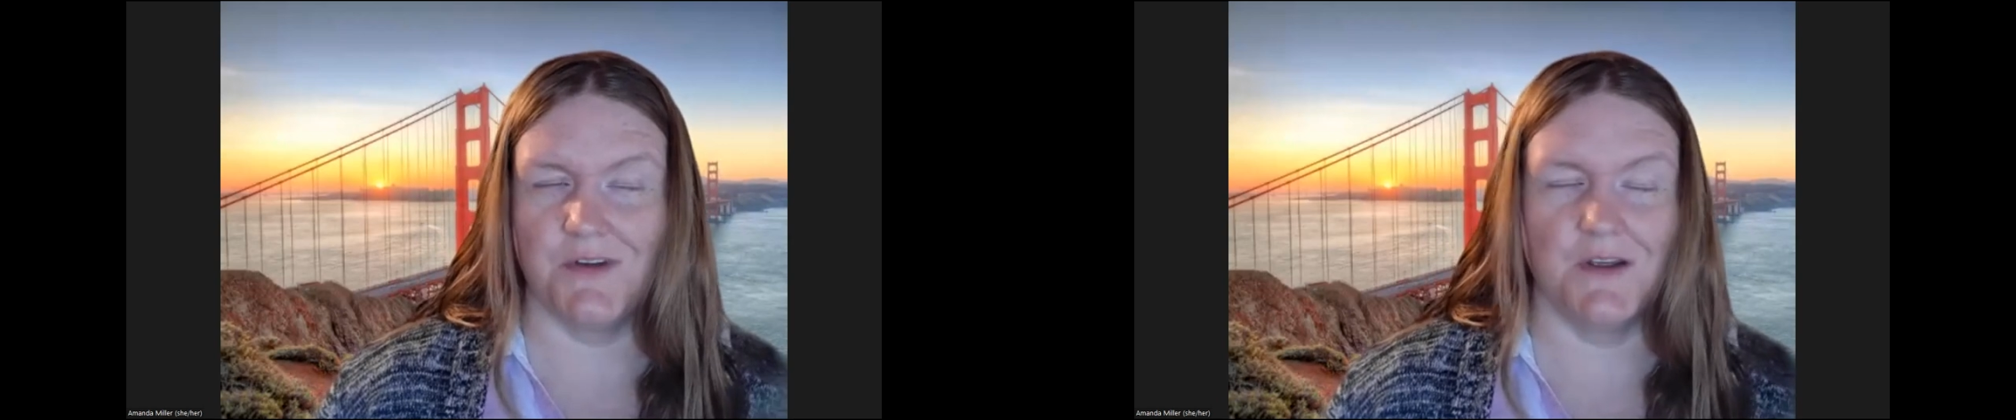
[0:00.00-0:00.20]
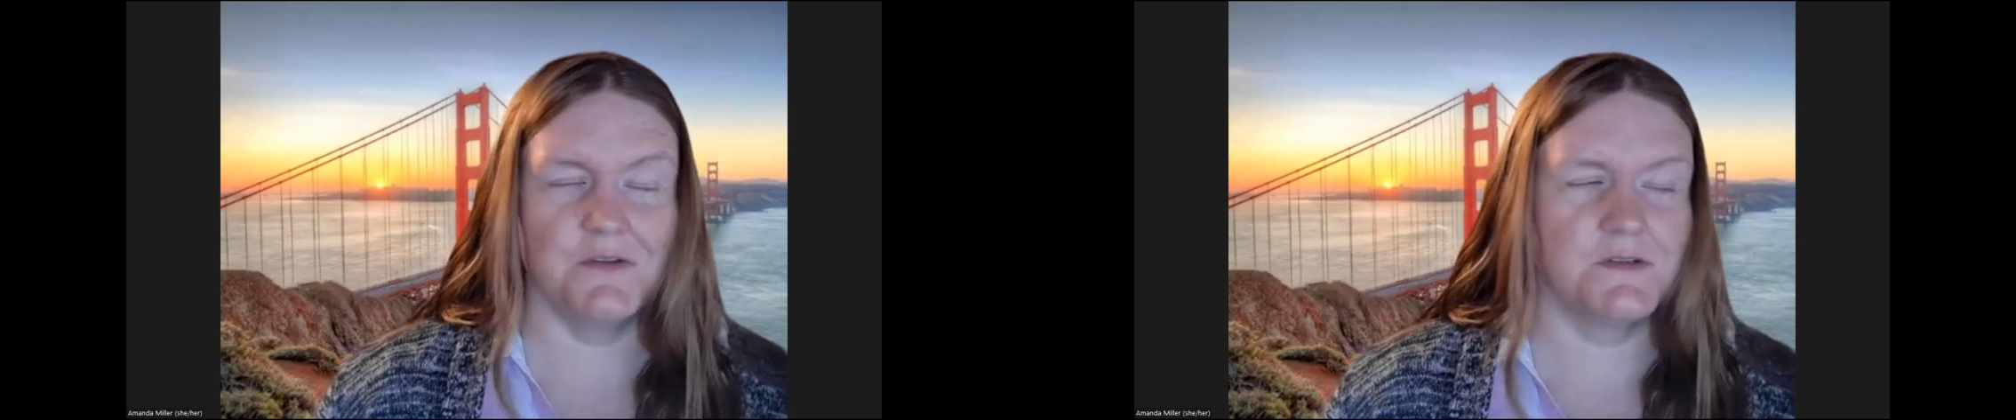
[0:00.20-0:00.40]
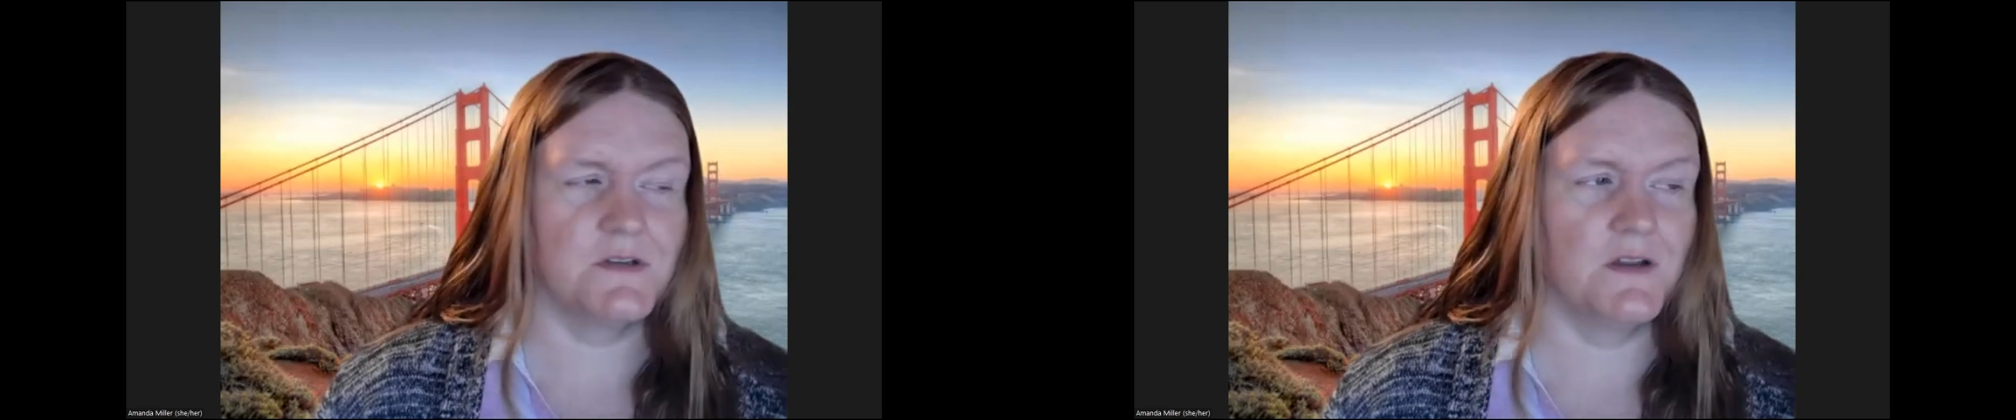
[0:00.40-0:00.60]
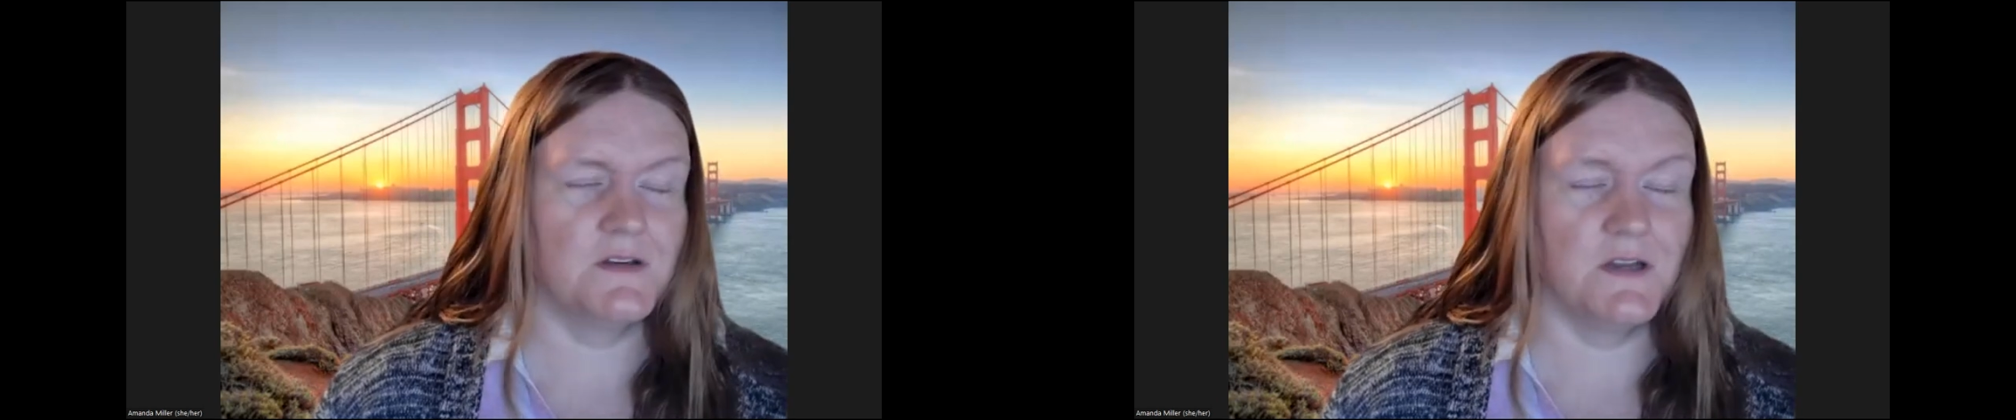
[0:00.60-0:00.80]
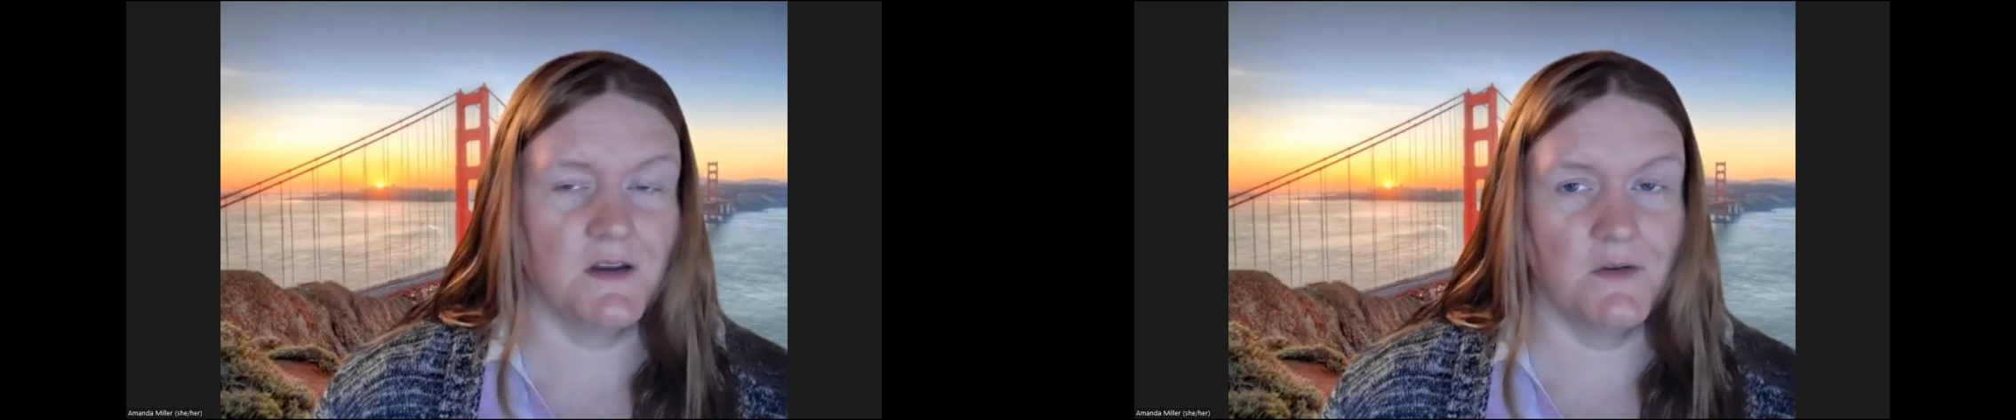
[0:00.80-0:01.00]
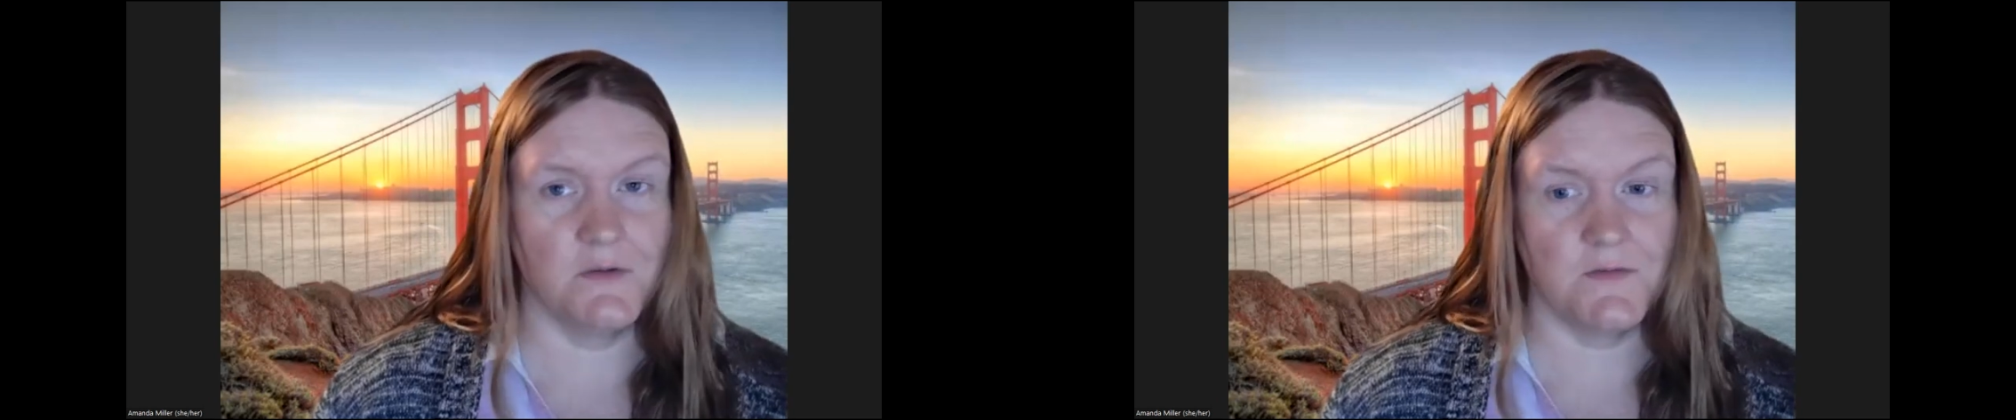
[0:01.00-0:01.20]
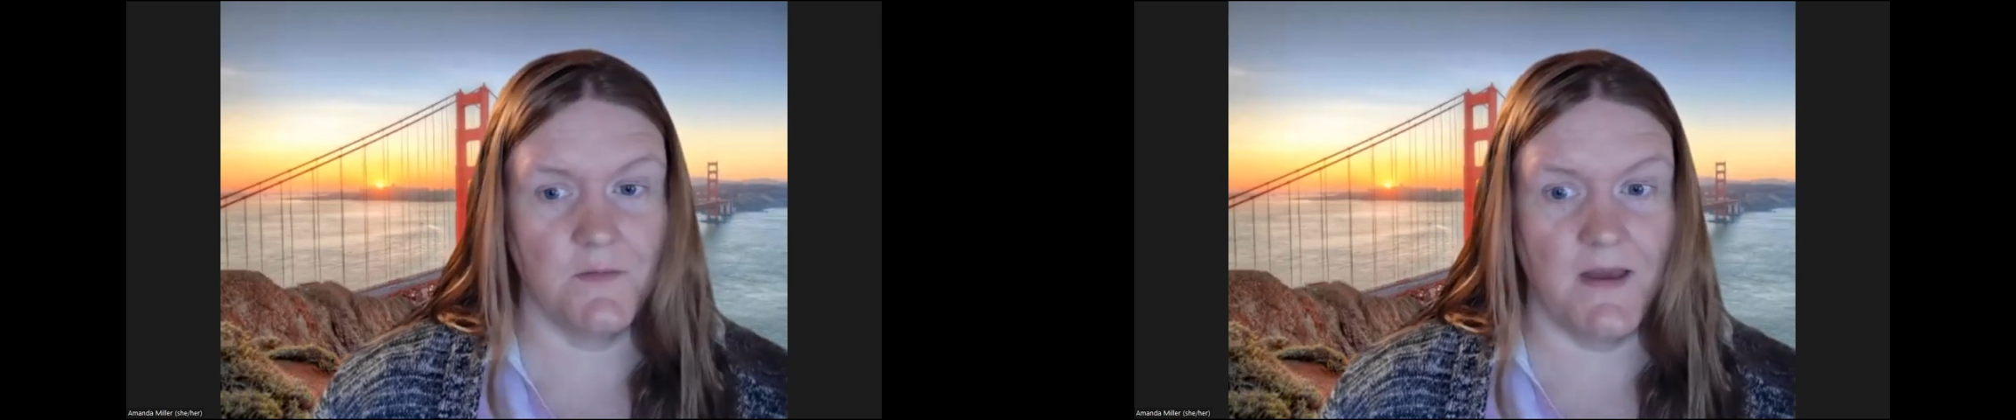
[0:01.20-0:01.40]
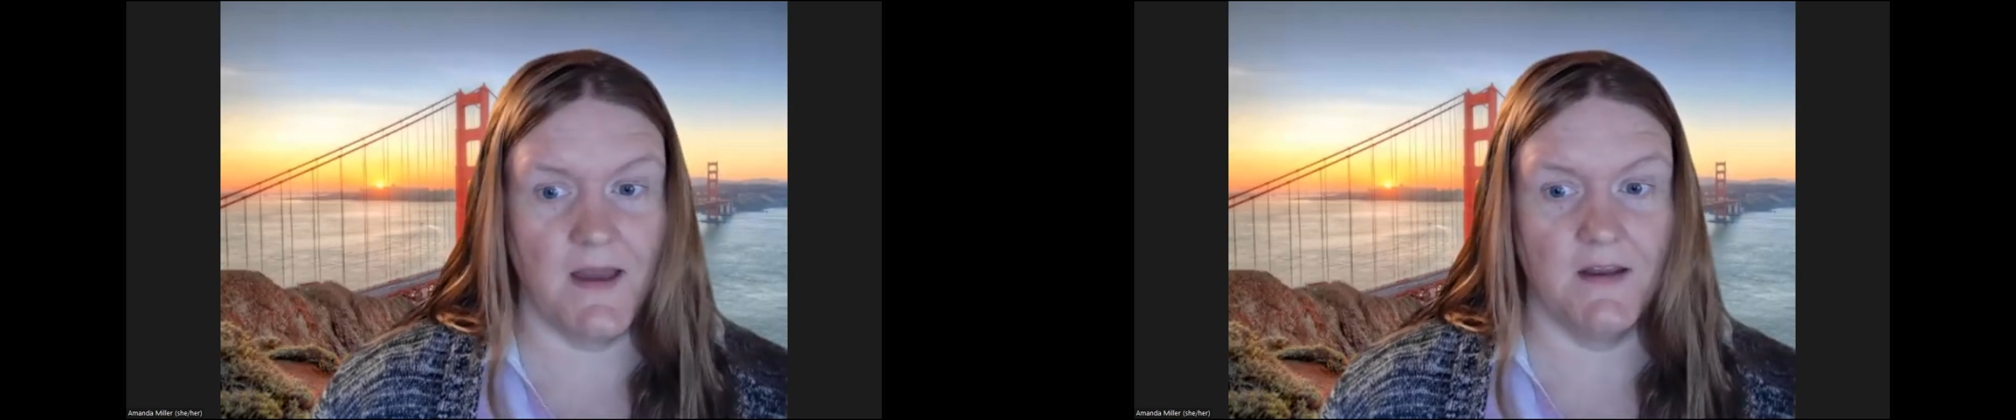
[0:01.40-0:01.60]
videos and taking notes
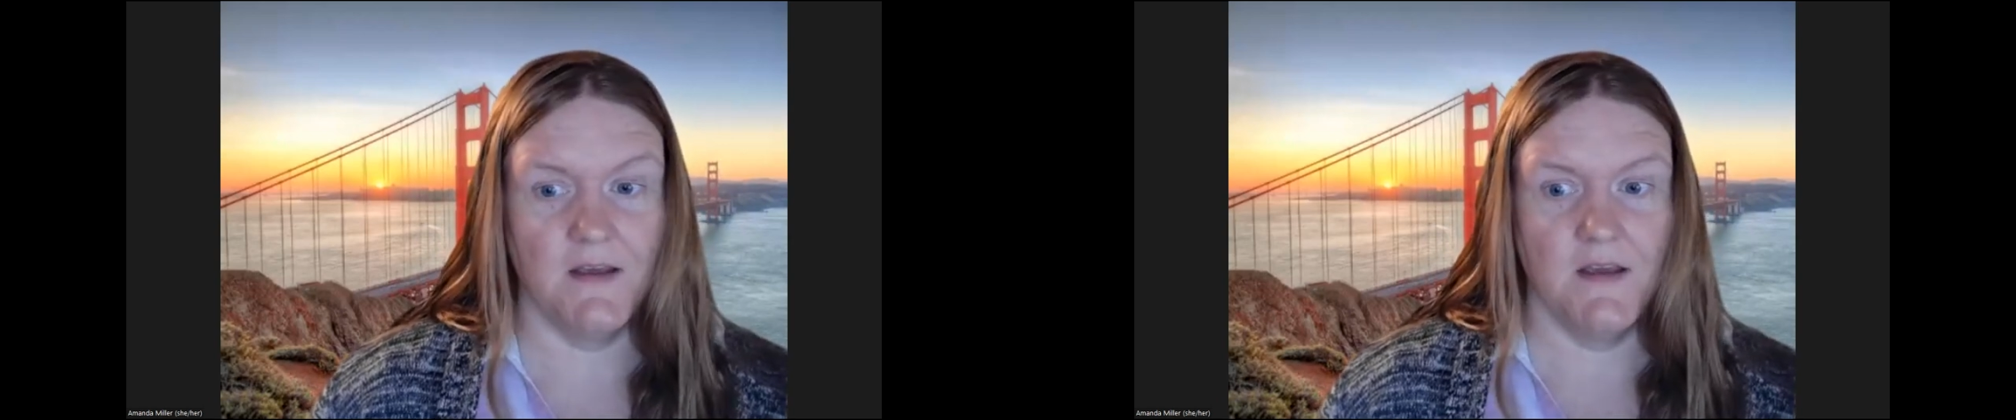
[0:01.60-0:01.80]
from that.